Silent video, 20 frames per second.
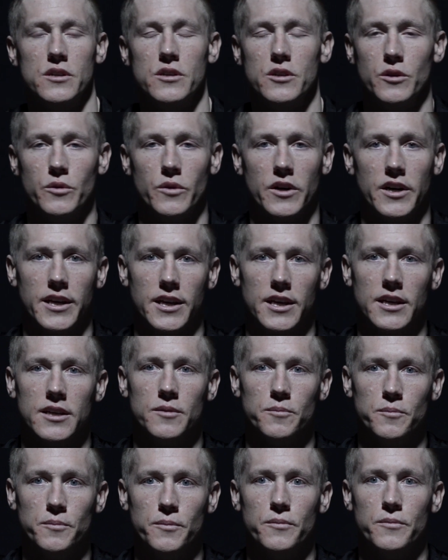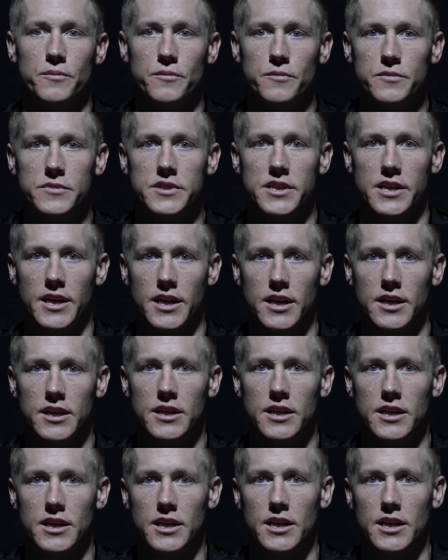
who I am today.